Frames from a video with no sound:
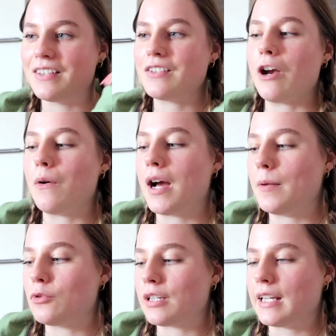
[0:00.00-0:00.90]
So
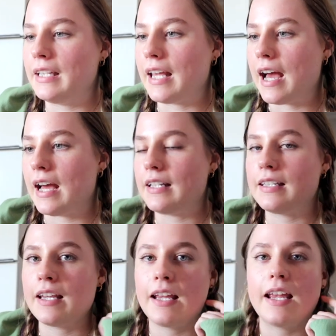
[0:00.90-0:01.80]
I'm drinking
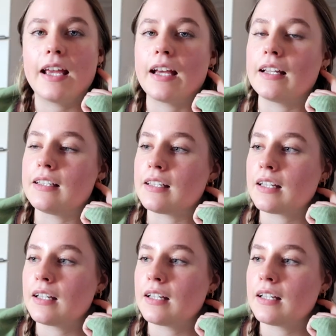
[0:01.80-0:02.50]
that, and